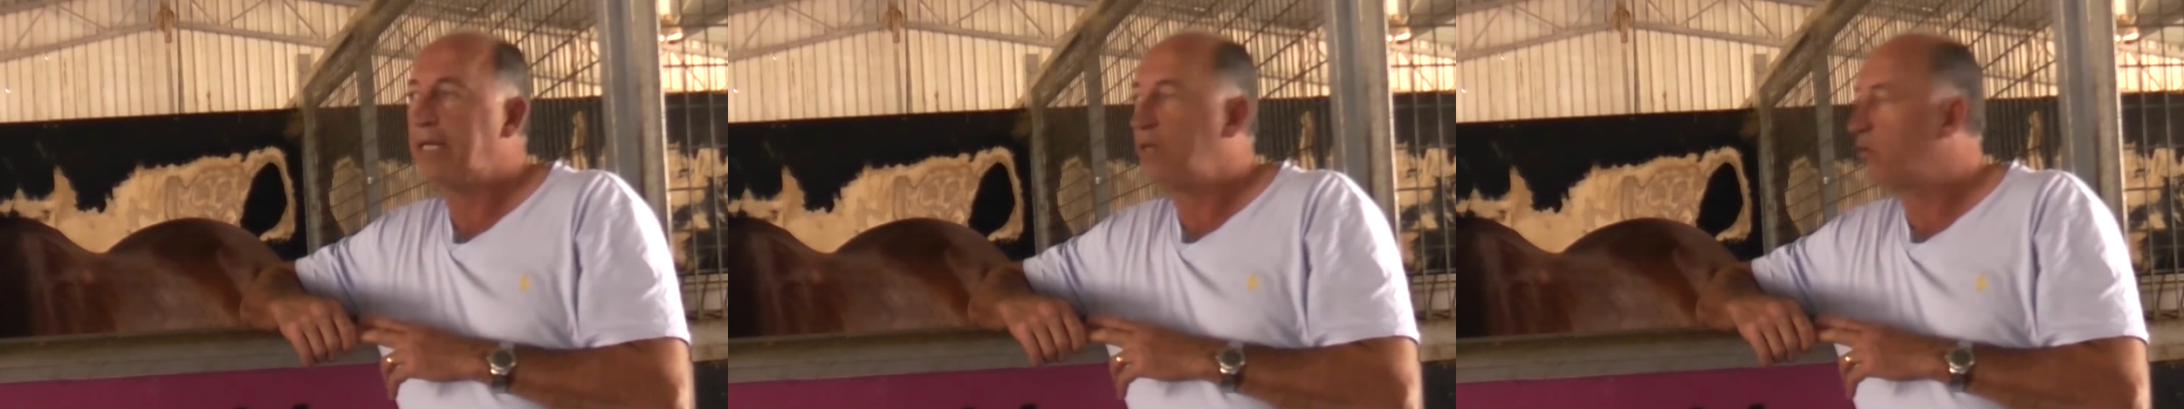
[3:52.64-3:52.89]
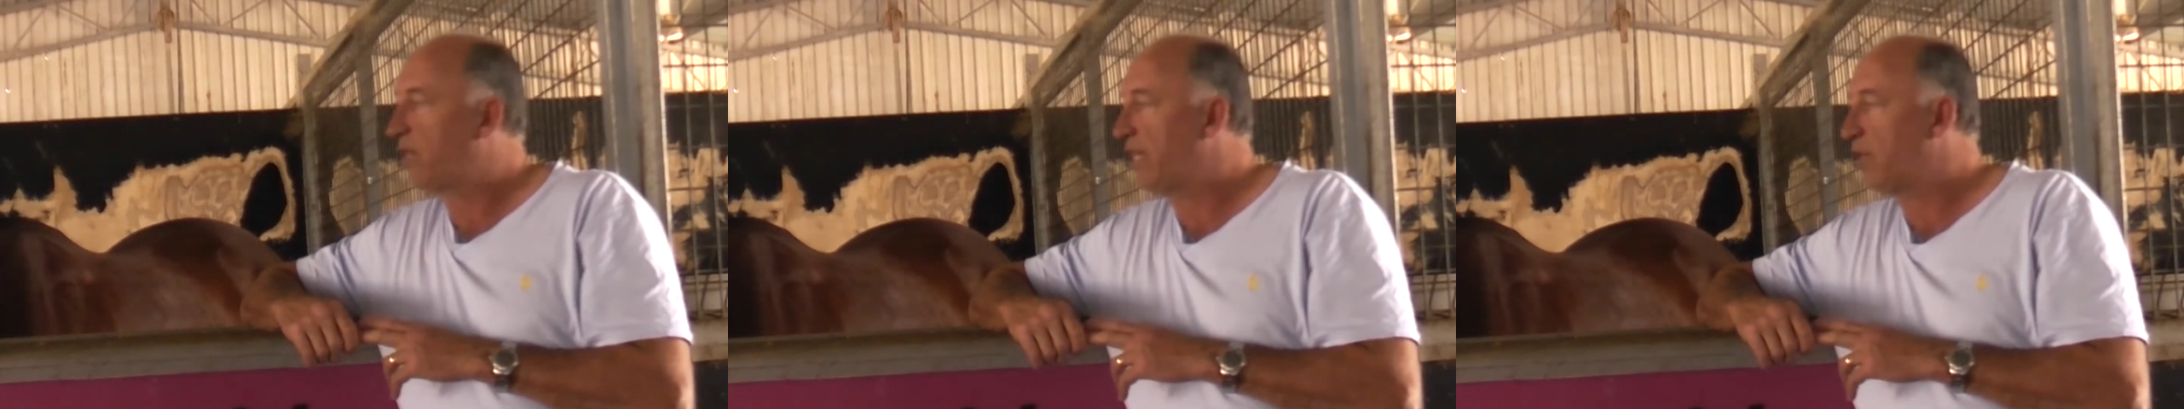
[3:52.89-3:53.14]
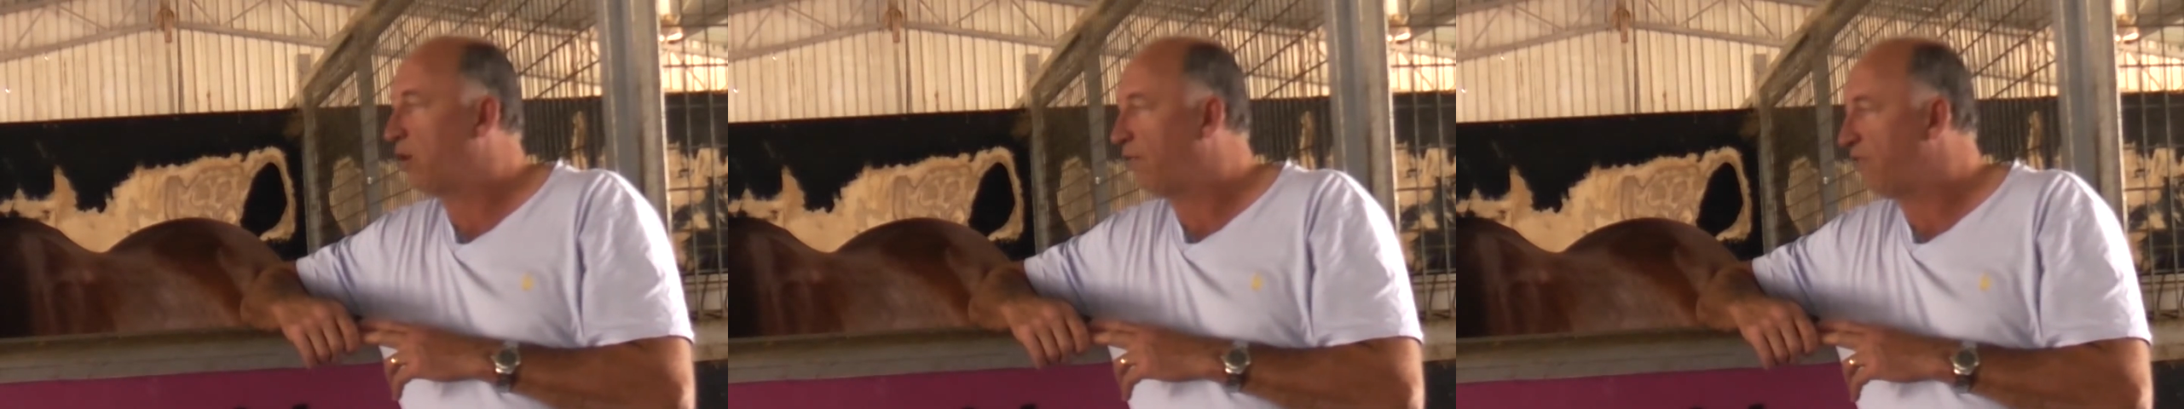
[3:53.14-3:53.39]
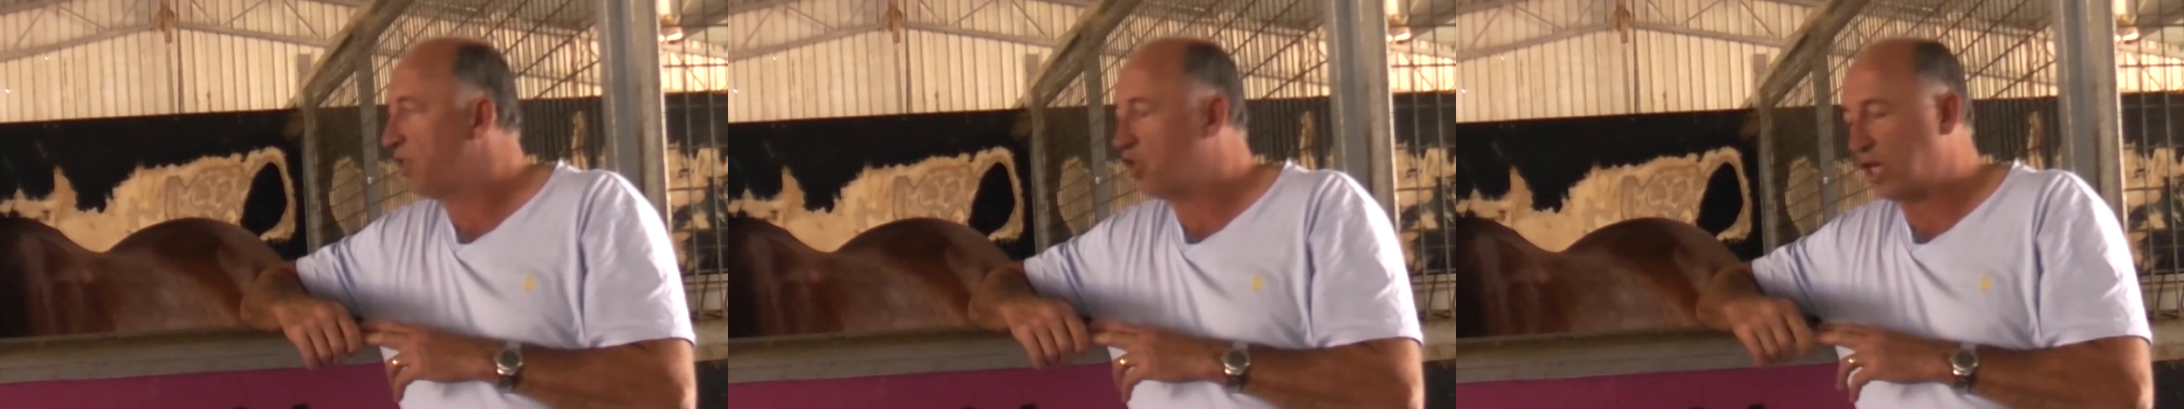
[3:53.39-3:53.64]
He'll kick
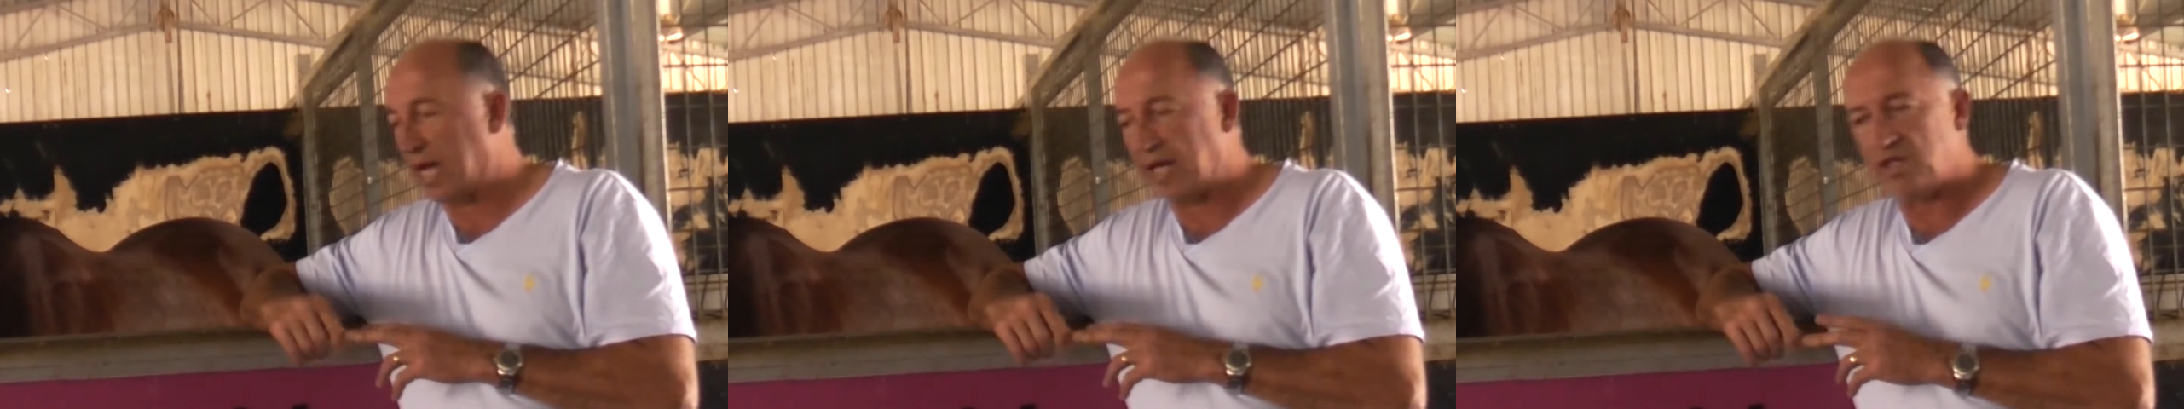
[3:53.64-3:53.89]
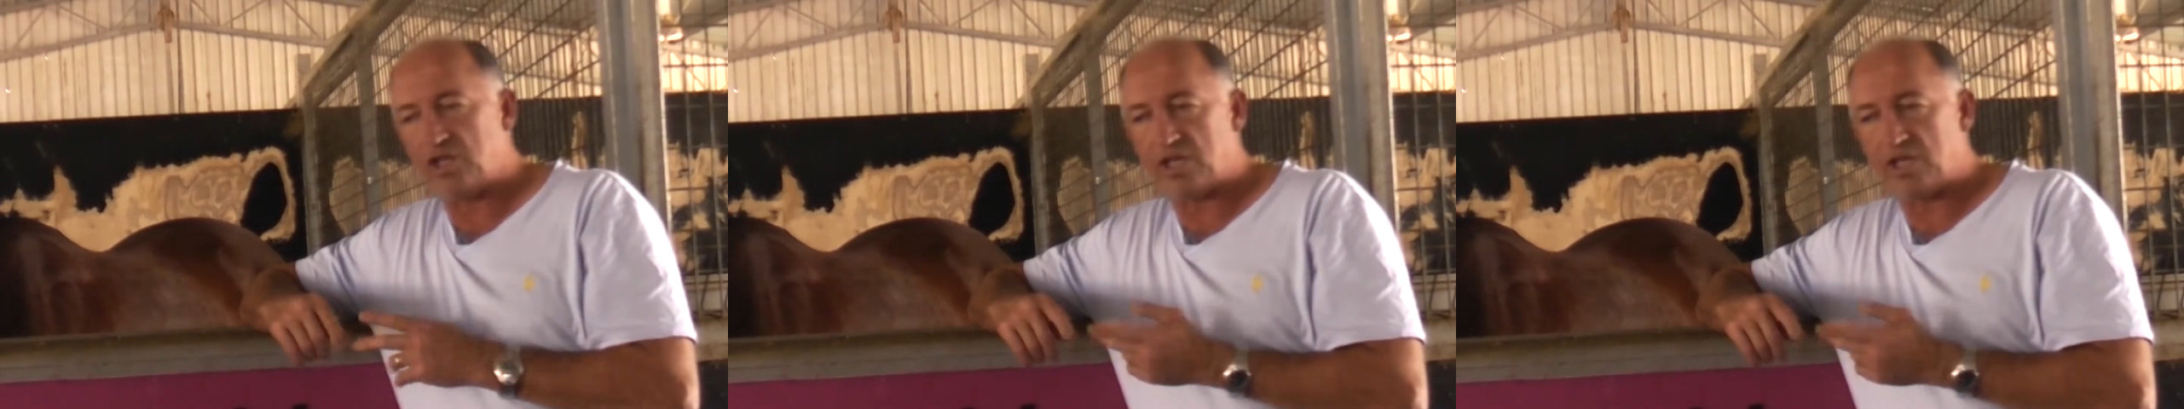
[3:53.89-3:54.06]
off in the Challenge